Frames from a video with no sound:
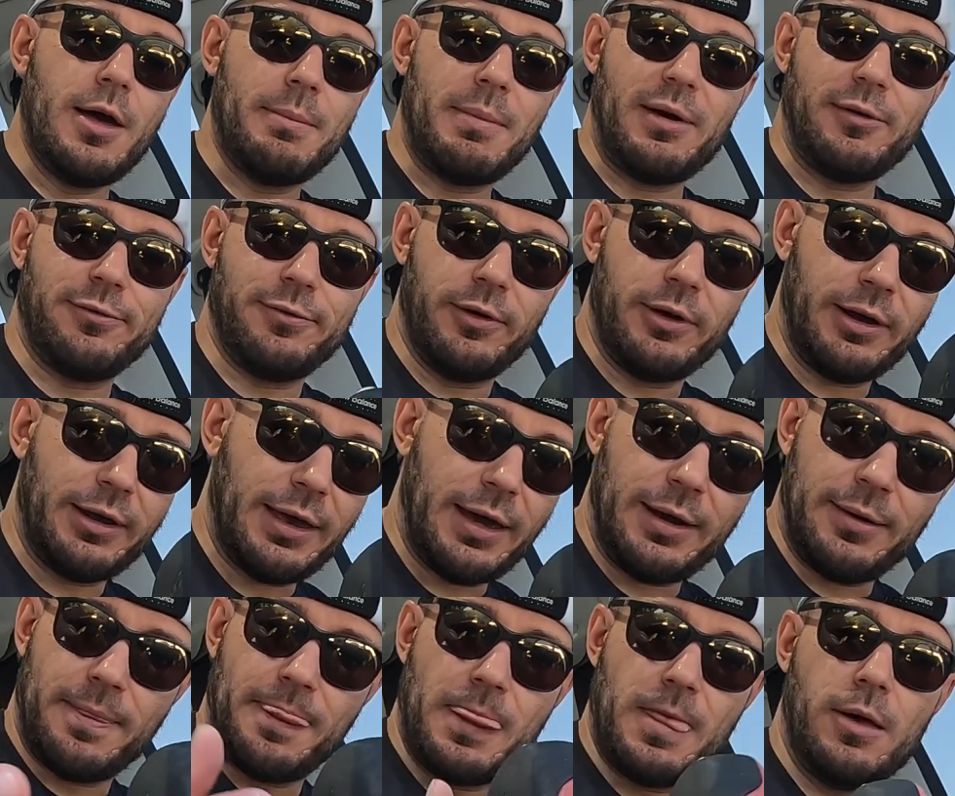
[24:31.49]
my foot,
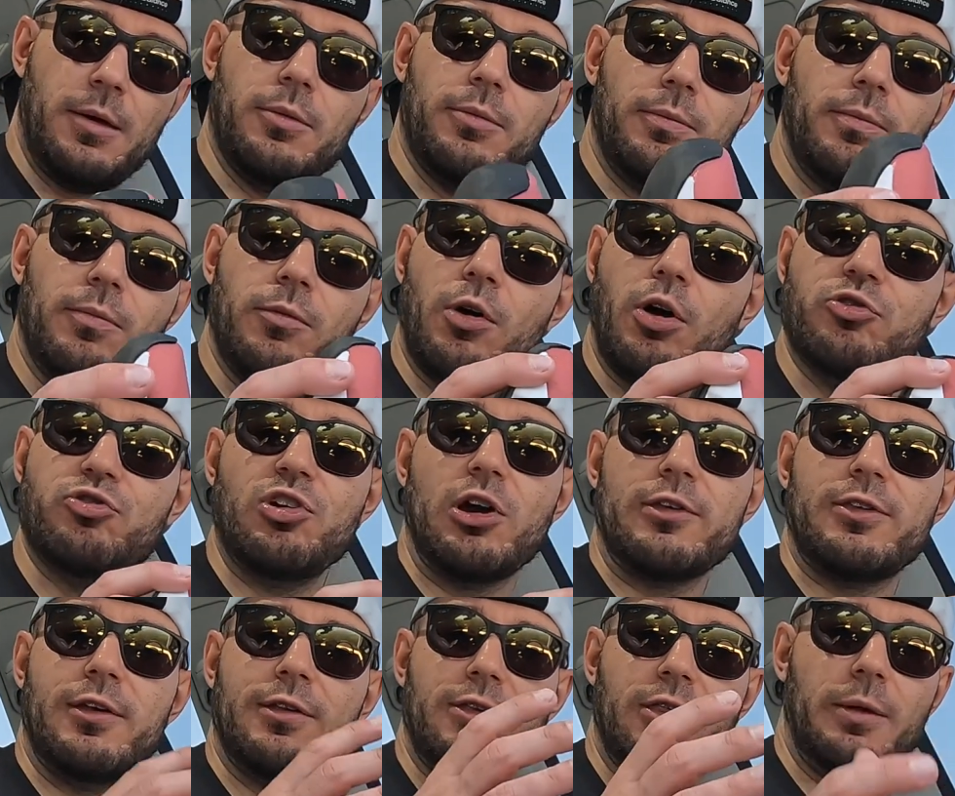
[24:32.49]
again,
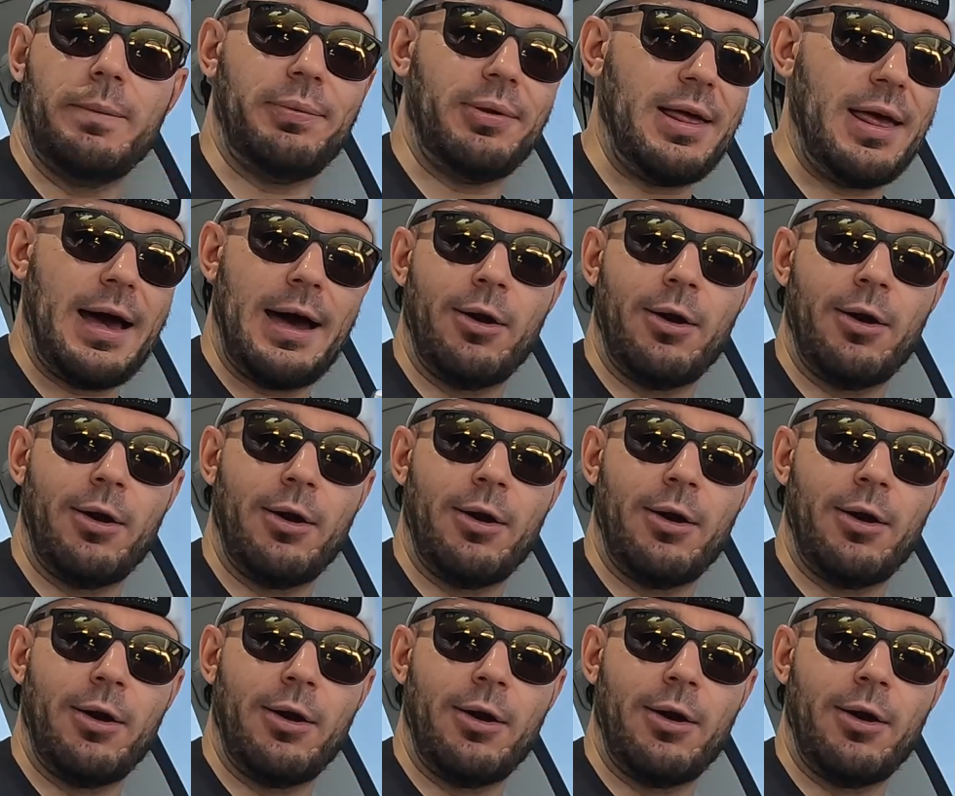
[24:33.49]
adjusting to the plate.